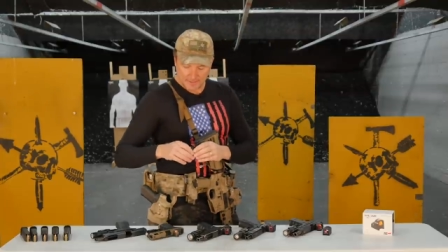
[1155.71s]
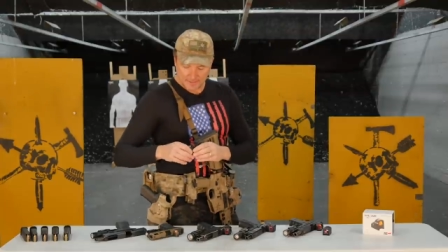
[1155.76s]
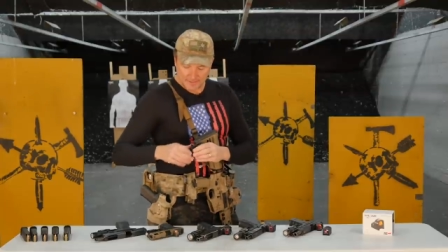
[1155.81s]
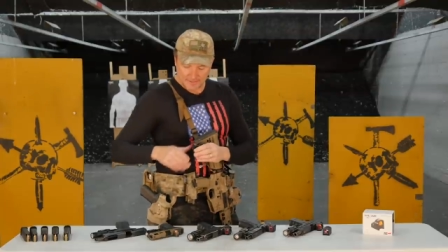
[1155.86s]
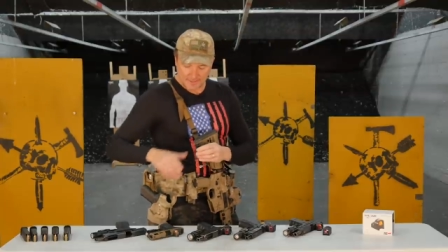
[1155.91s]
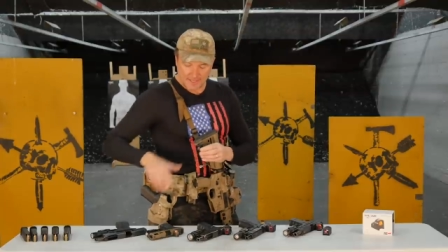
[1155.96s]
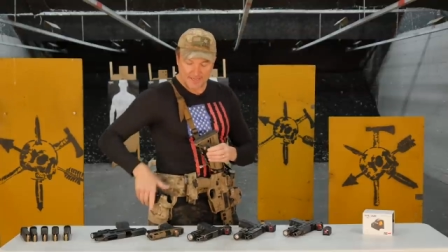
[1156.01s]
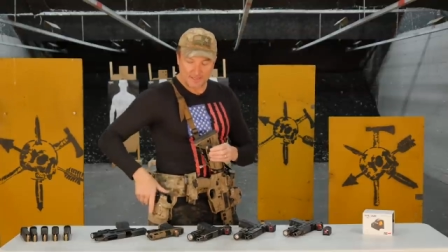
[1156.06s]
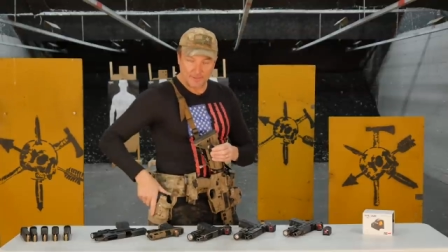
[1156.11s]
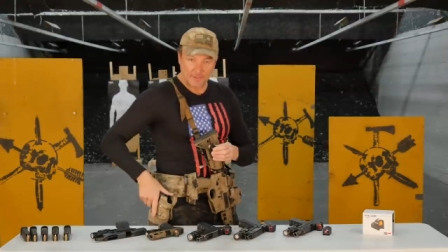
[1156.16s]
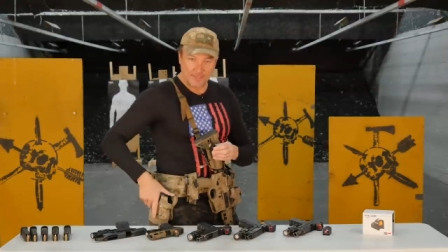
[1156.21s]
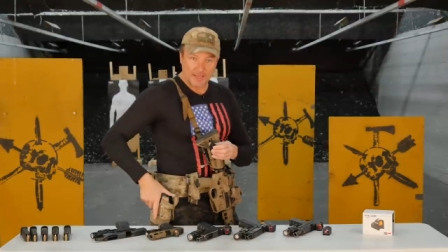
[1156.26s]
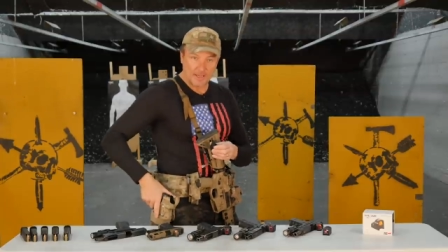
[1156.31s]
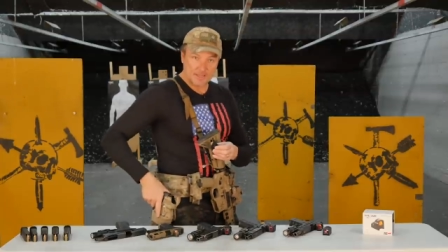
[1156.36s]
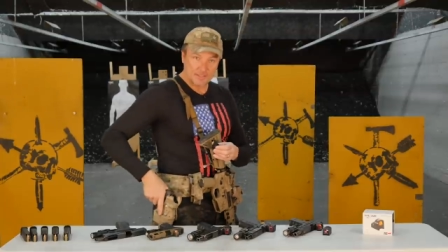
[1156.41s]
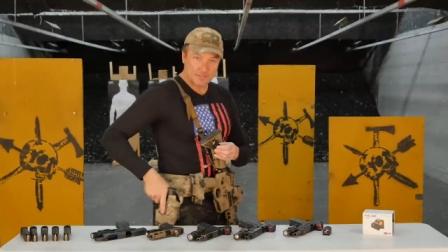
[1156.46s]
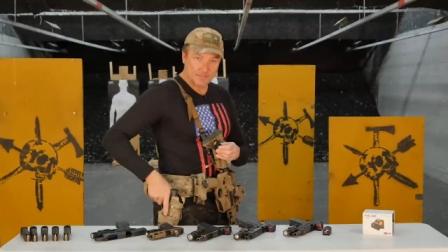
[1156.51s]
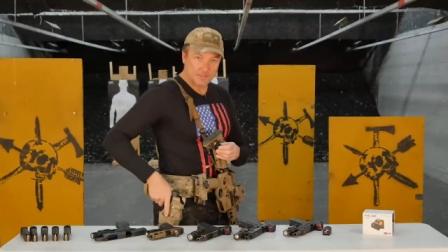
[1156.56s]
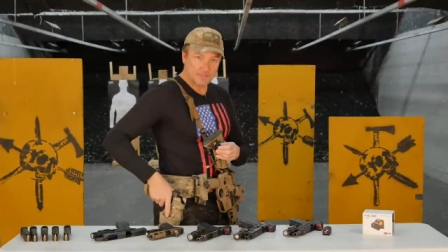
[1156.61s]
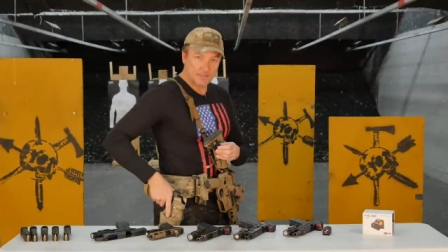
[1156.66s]
like
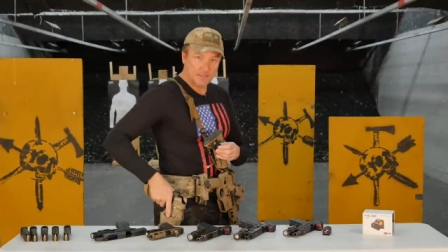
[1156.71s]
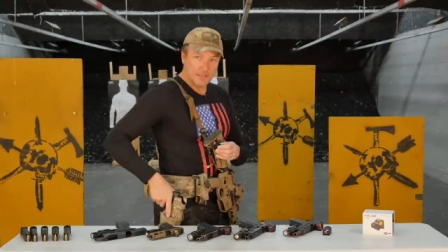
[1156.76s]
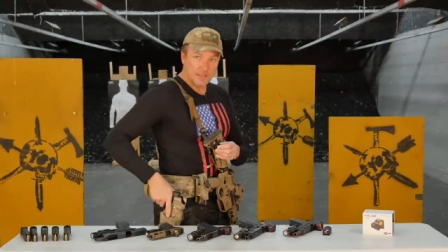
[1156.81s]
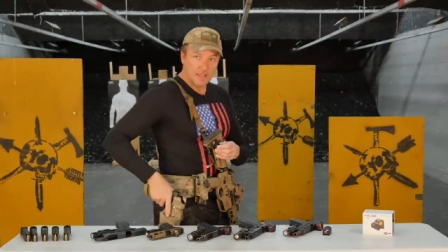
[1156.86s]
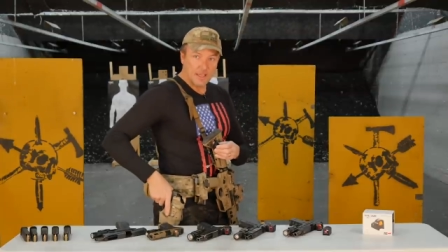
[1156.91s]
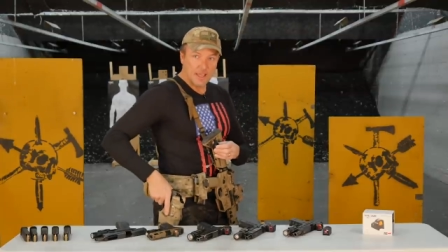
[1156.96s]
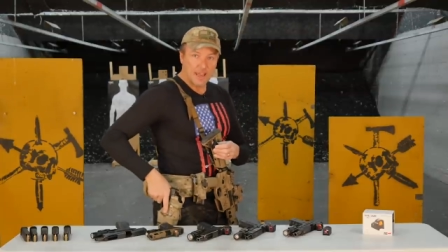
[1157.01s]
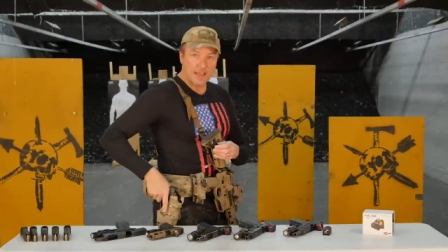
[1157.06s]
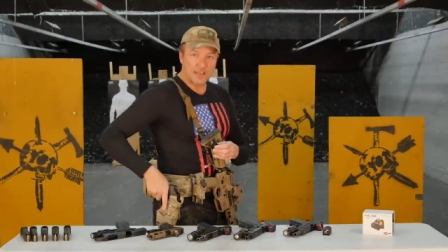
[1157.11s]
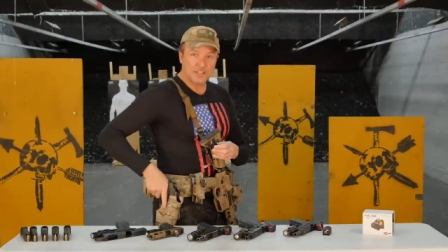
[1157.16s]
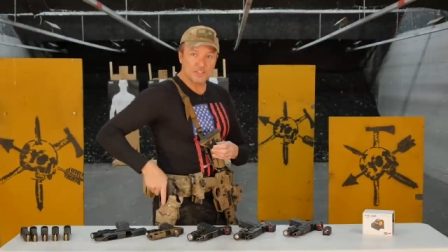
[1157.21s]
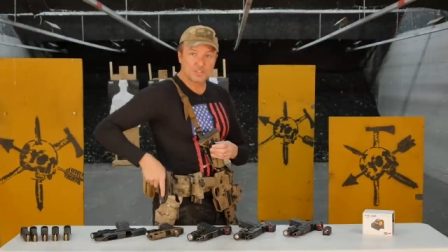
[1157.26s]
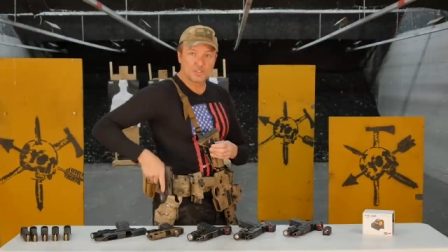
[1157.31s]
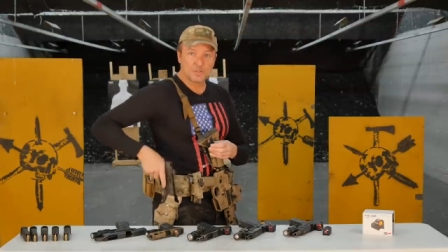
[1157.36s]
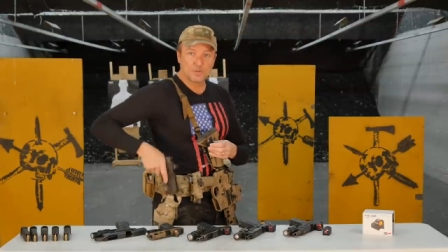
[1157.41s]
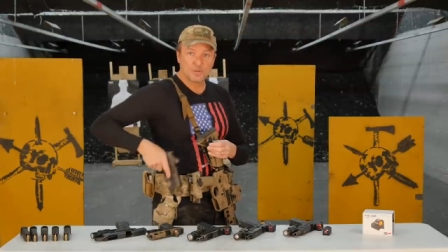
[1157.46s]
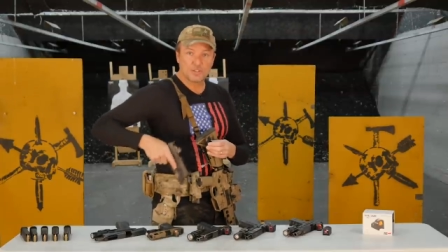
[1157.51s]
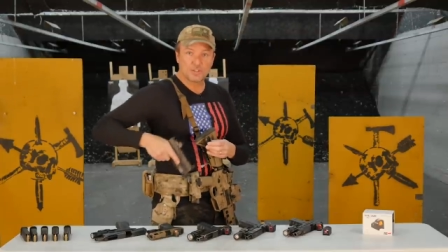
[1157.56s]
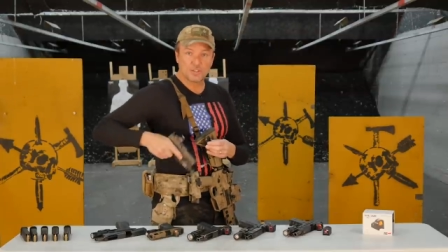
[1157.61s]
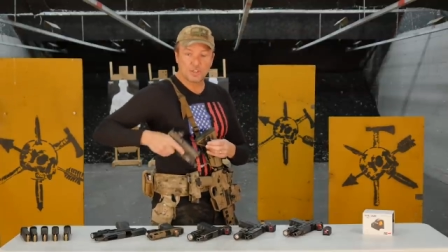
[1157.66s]
this, and as
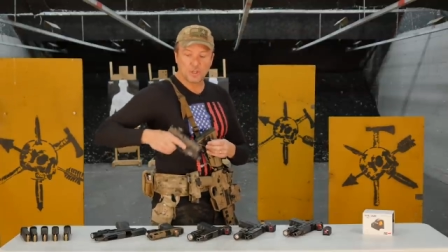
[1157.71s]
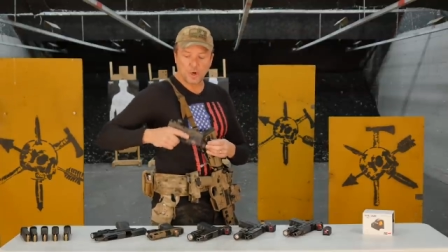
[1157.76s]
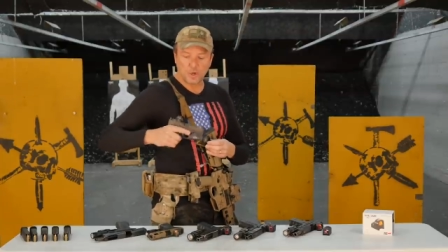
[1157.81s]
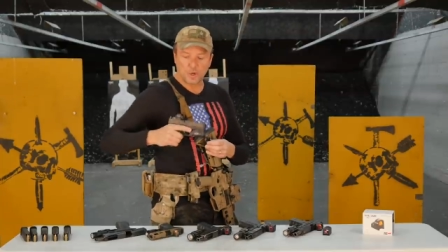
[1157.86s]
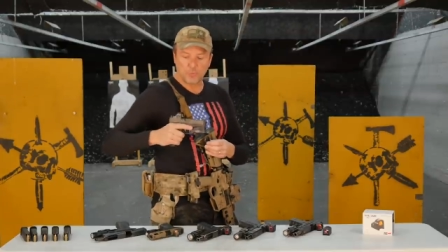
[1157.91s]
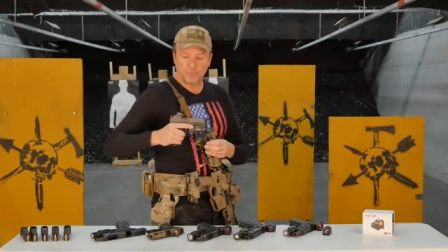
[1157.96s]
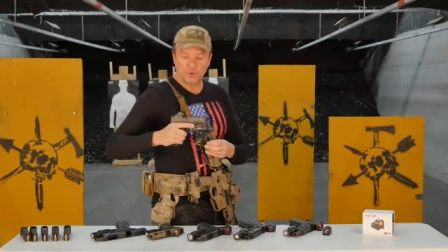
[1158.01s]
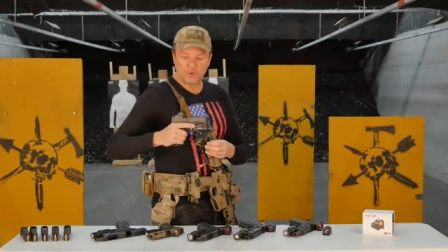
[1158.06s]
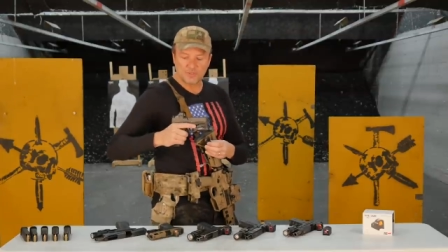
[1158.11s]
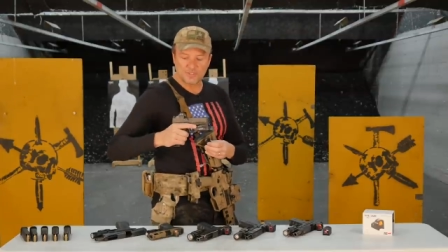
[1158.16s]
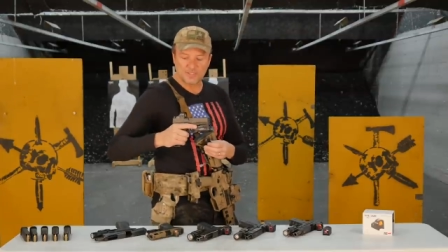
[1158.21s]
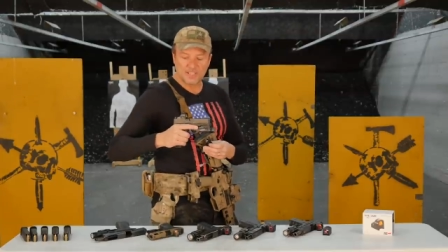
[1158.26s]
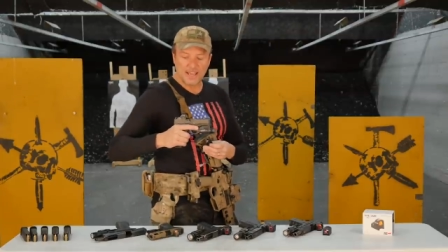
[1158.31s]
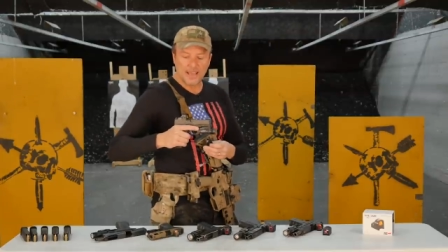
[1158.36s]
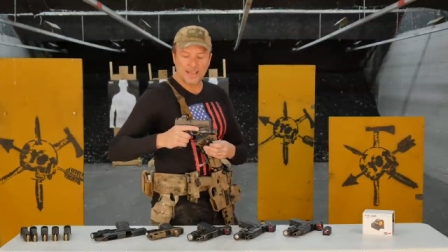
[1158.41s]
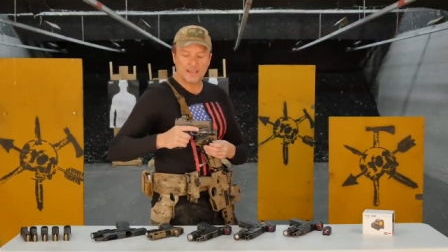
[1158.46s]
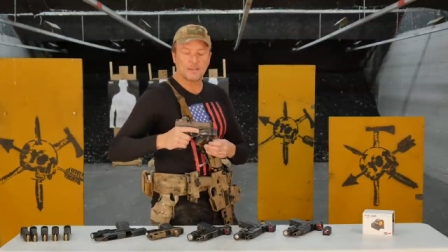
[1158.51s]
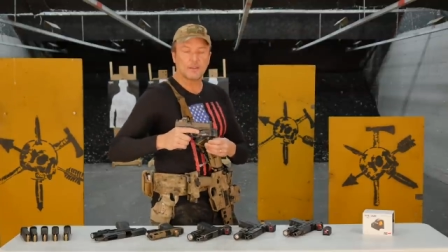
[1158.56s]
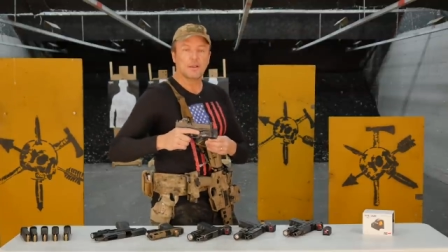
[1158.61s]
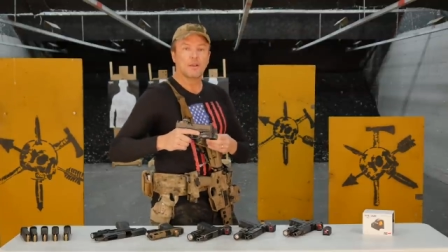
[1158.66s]
soon as you go to
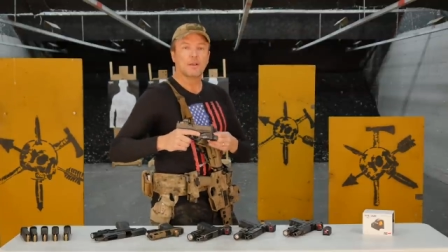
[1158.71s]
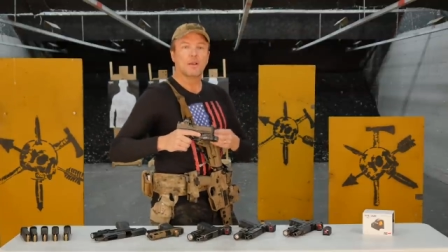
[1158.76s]
present,